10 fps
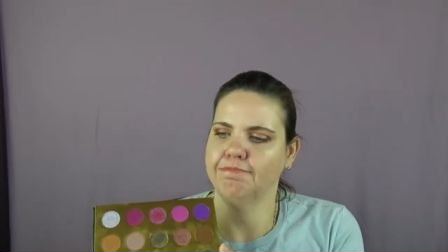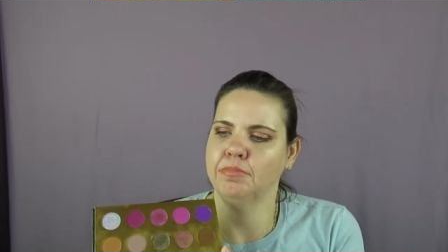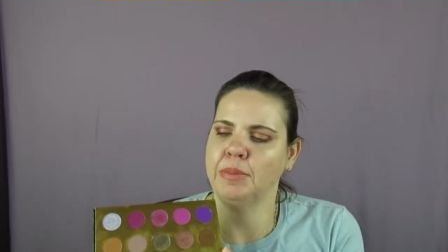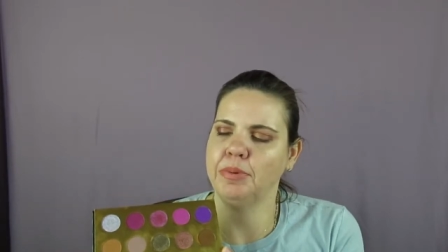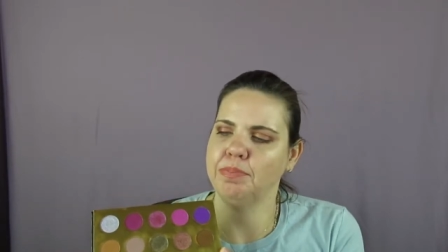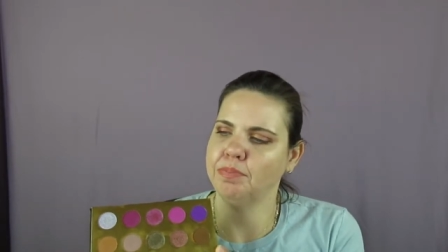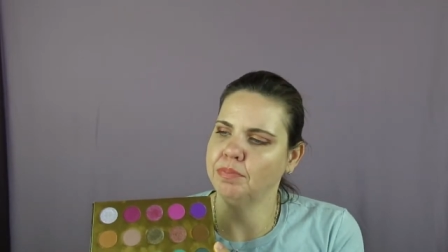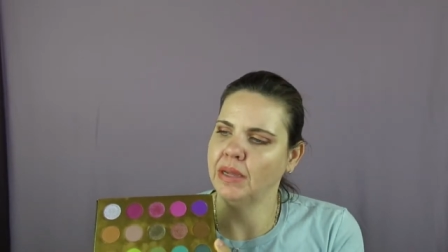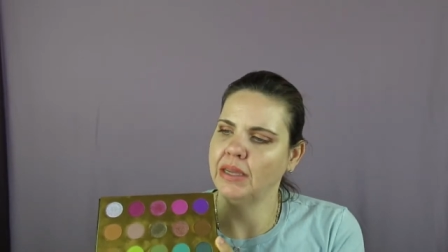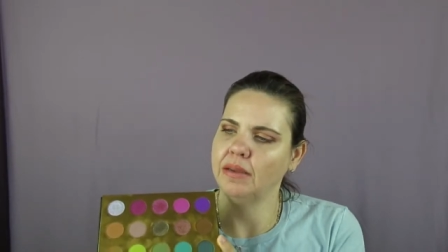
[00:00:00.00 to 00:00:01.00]
my,
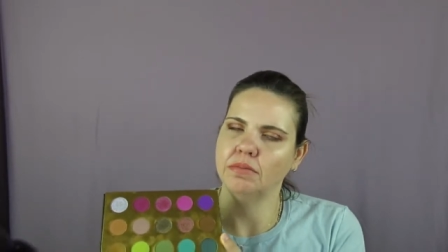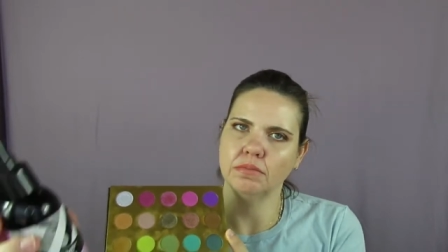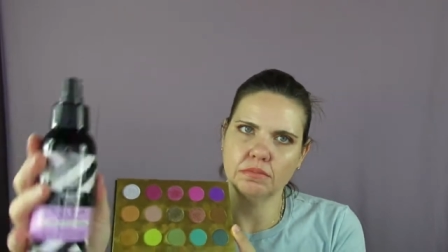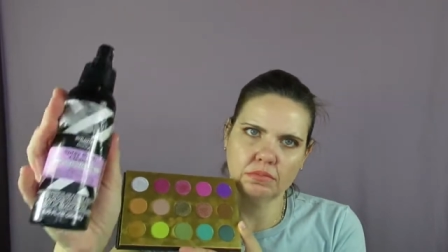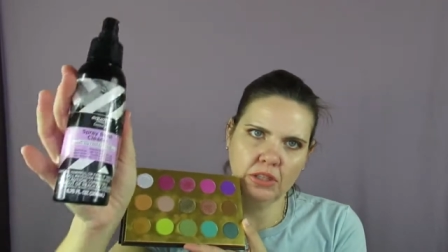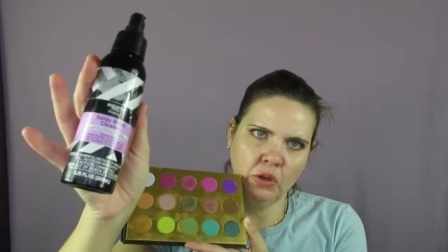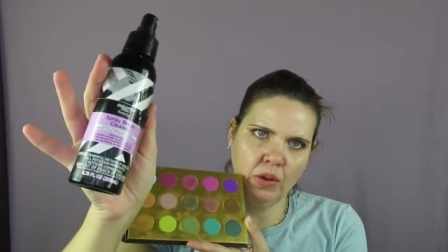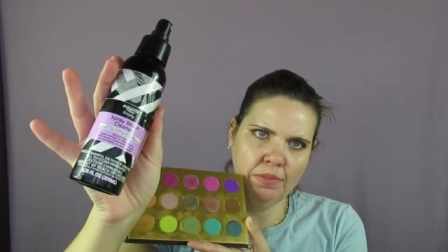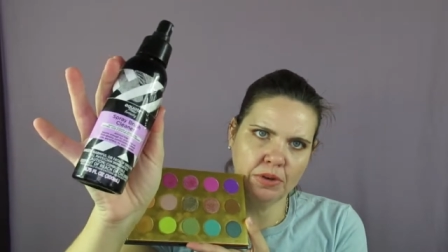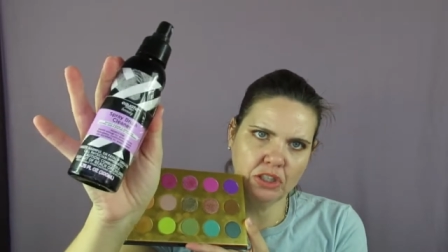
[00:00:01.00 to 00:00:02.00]
my
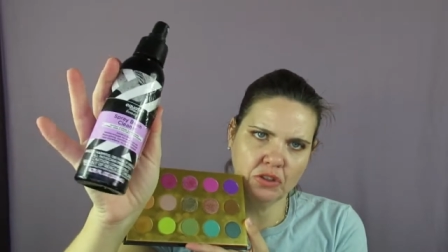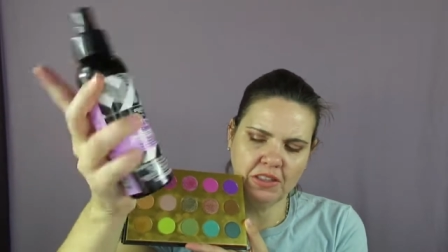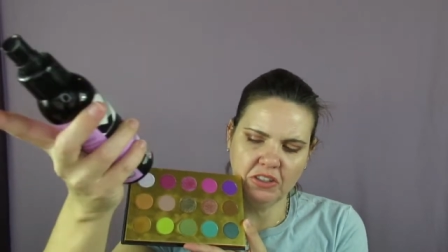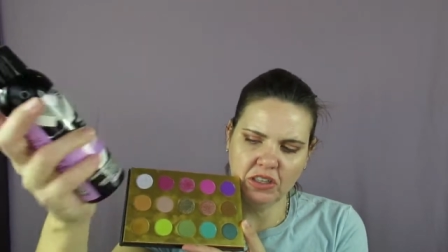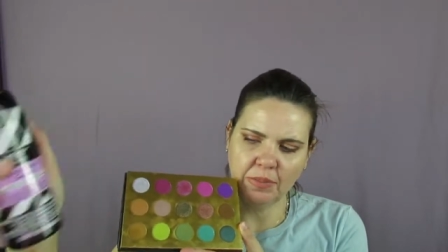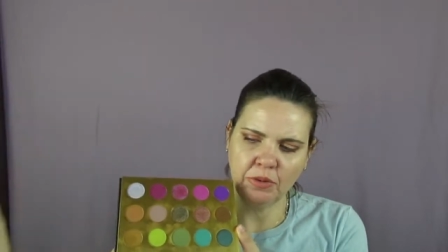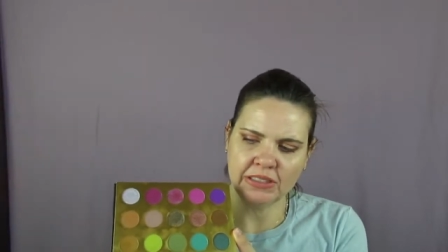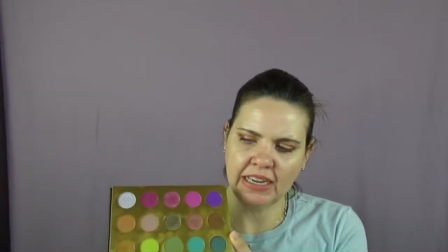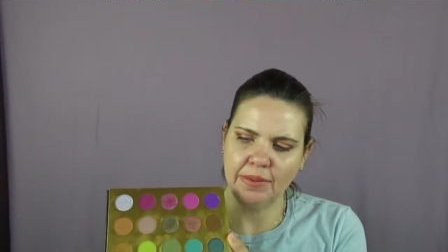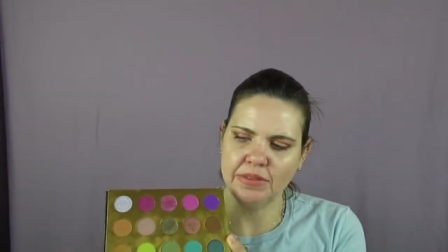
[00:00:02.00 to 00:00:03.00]
Equate brush cleaner a couple
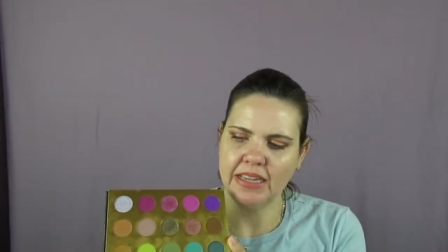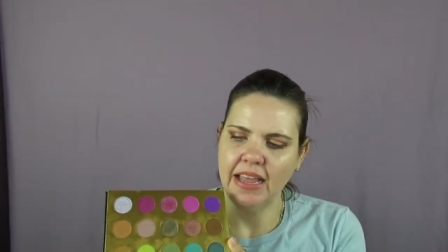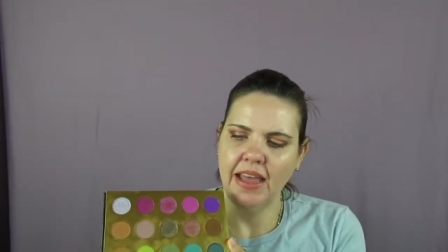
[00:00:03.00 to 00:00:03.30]
times,